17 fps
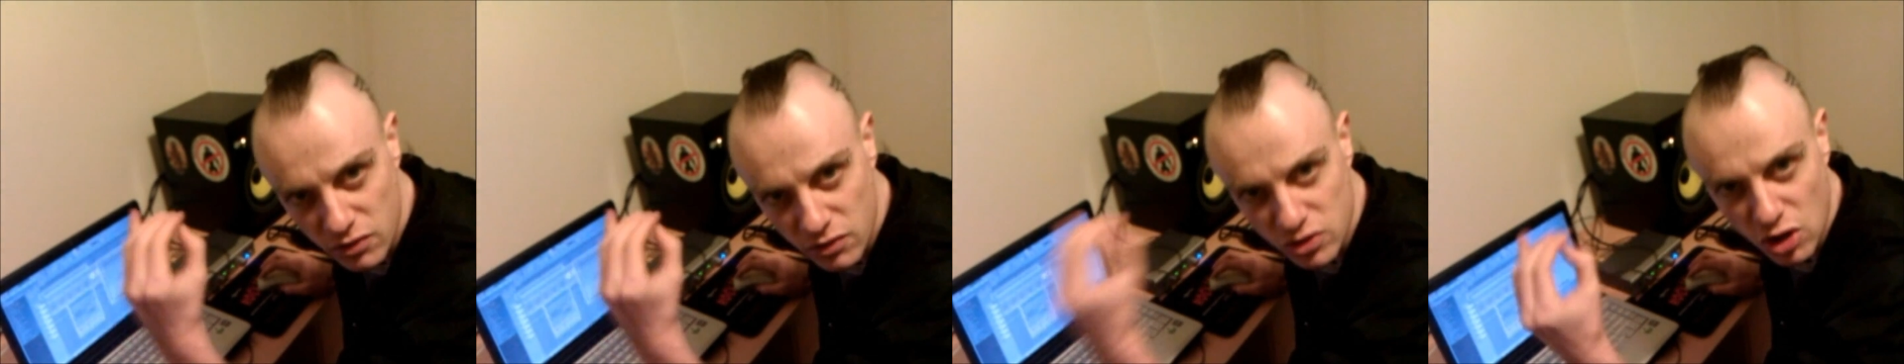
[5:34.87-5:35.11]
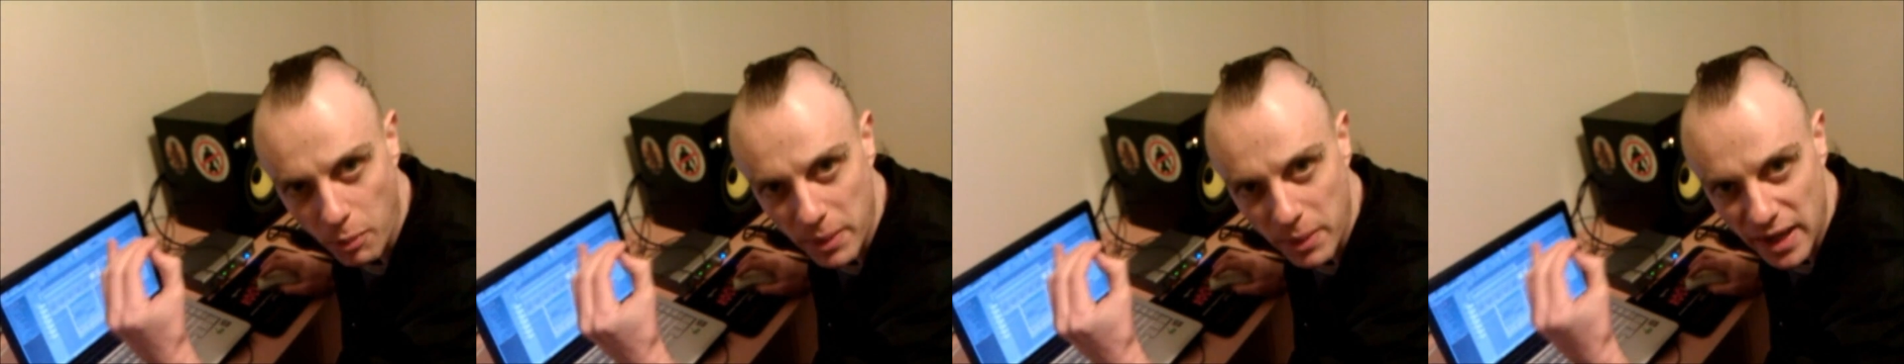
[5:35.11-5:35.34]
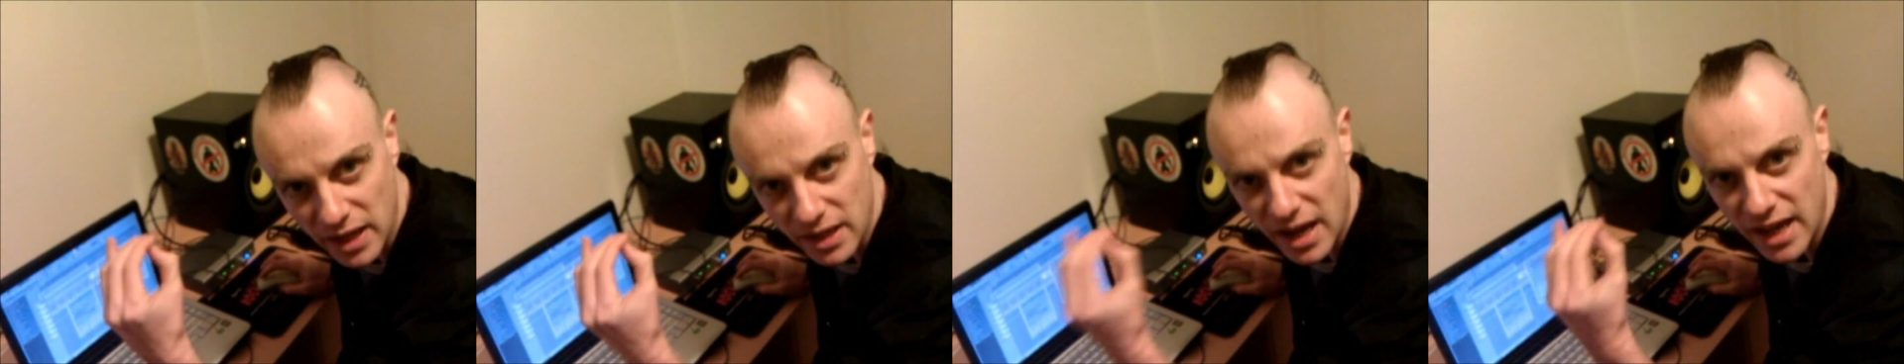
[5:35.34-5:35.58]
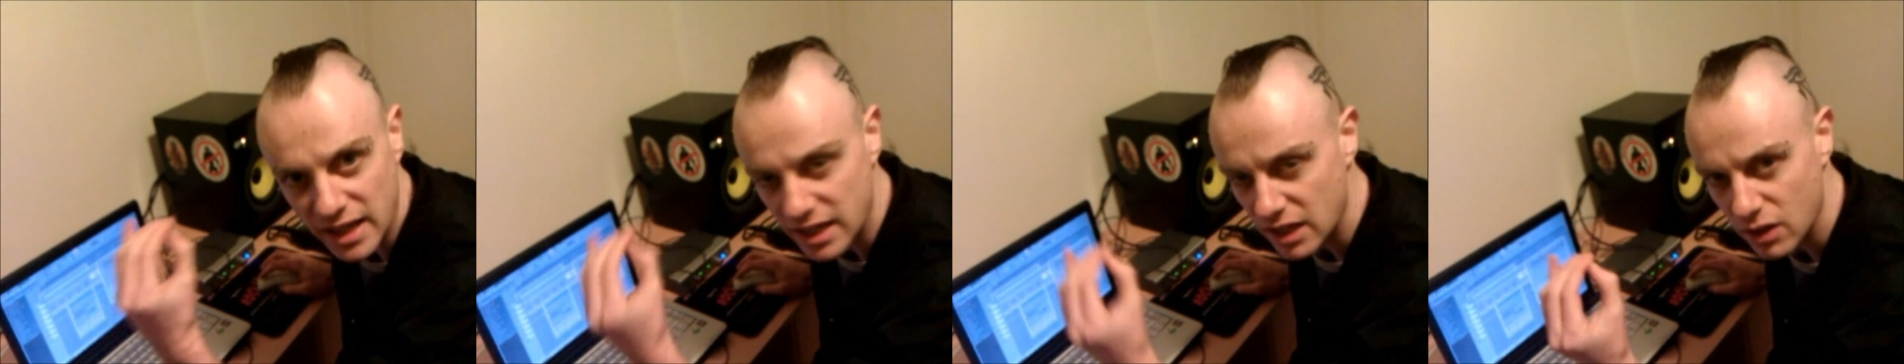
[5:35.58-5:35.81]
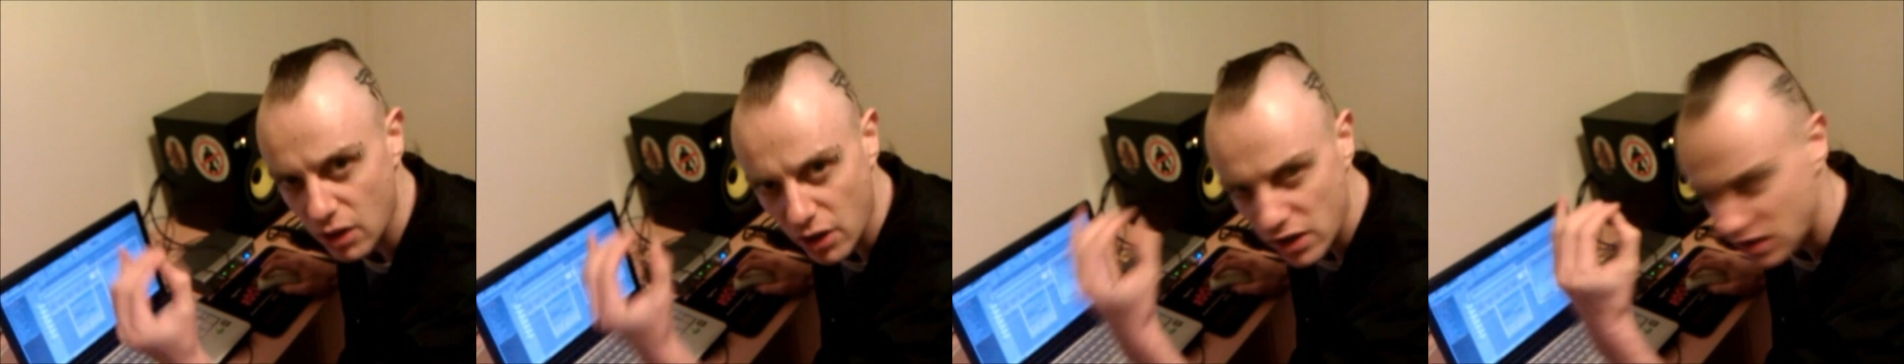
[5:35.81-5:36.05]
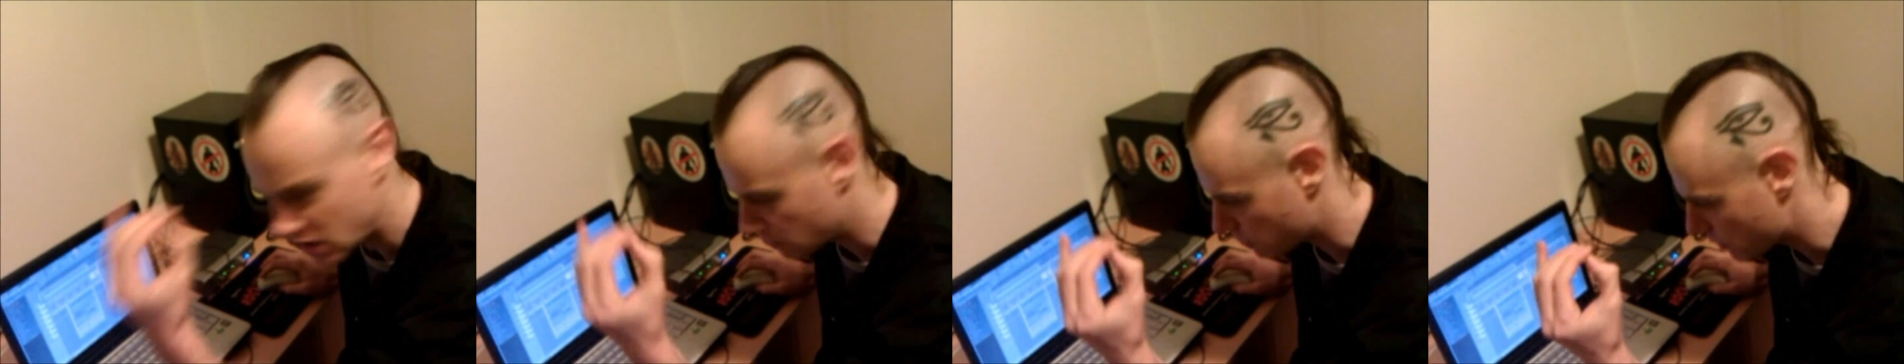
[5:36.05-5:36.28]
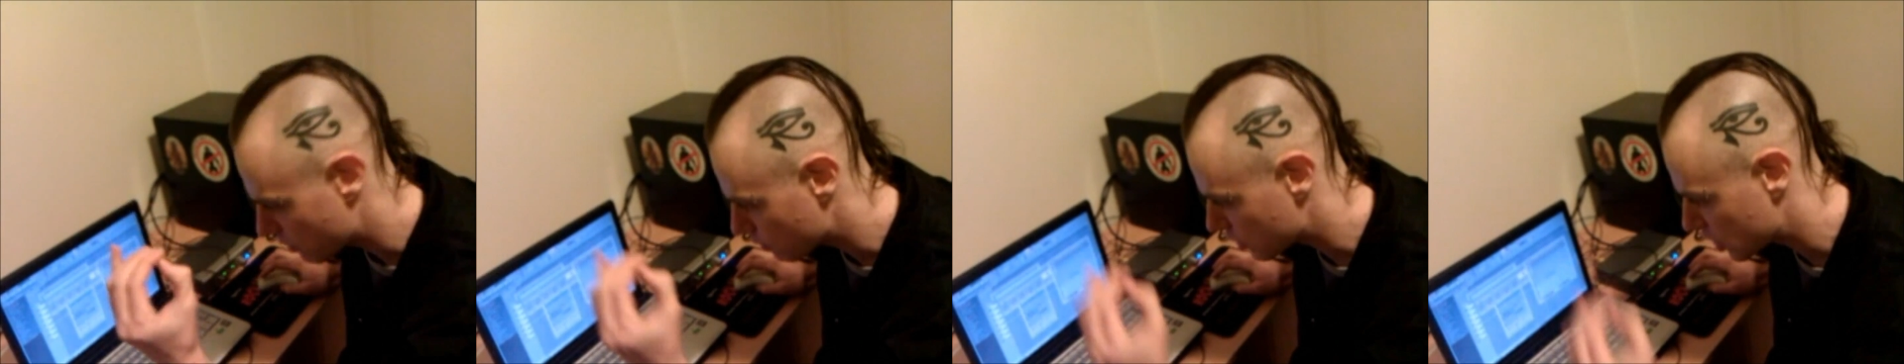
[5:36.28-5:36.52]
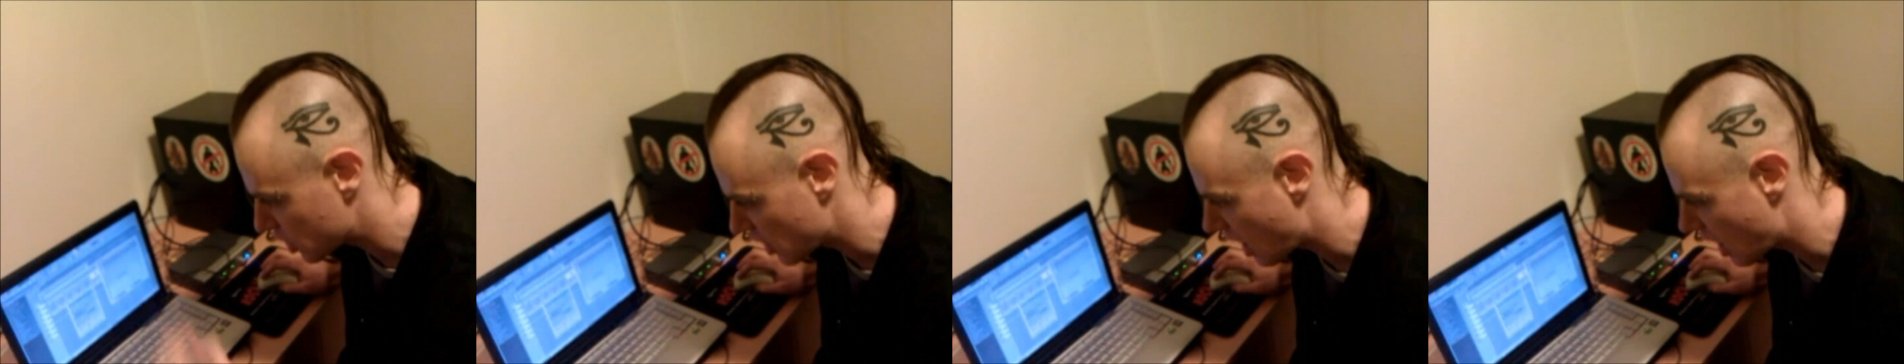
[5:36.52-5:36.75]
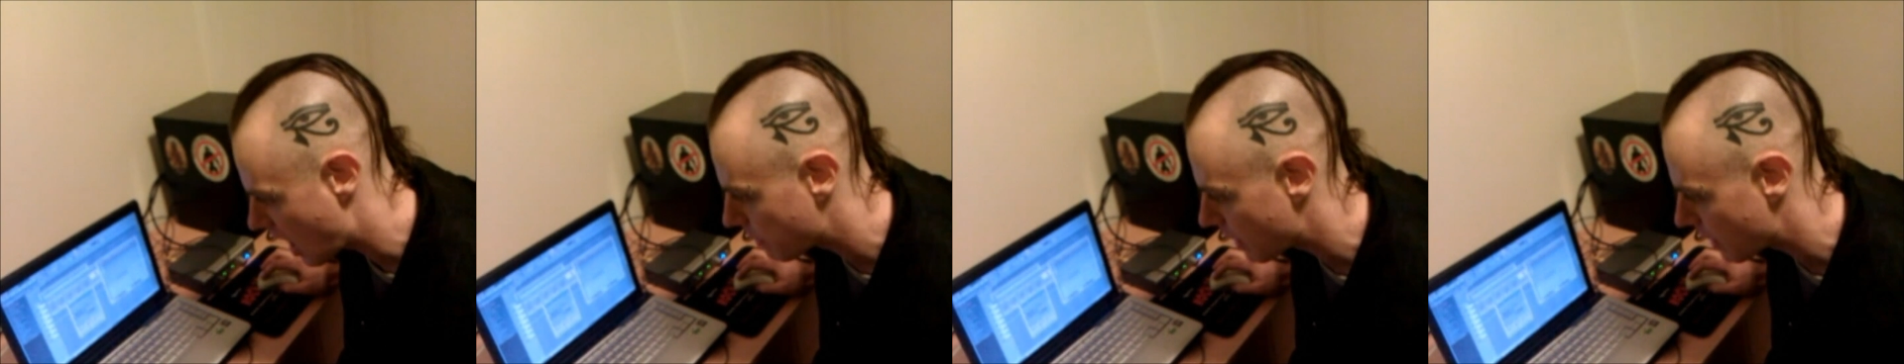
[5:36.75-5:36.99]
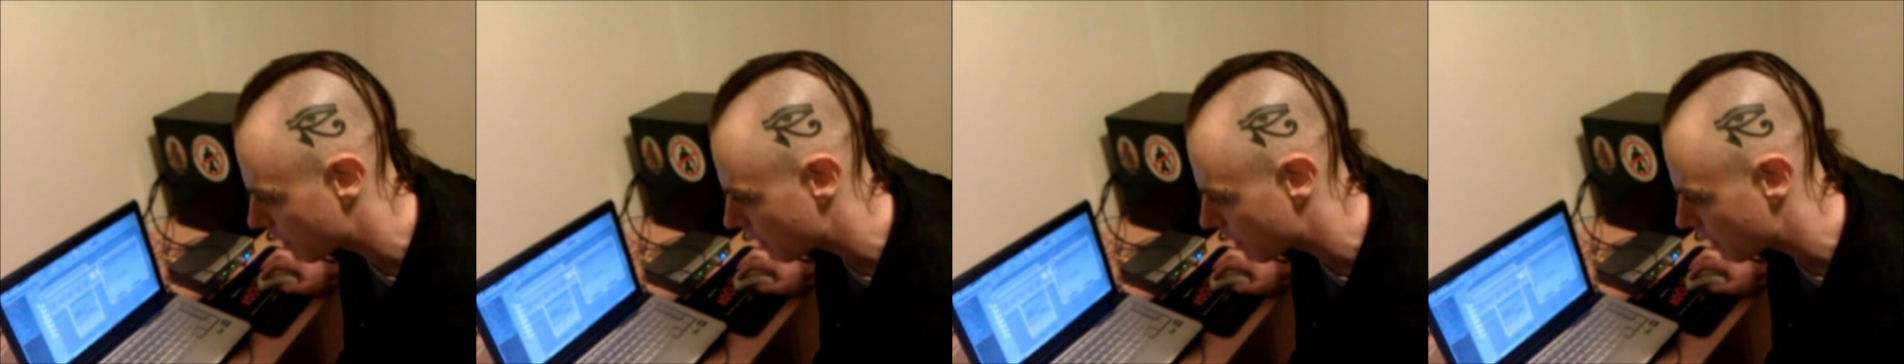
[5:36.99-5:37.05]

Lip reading: top end 8 kilohertz, real sharp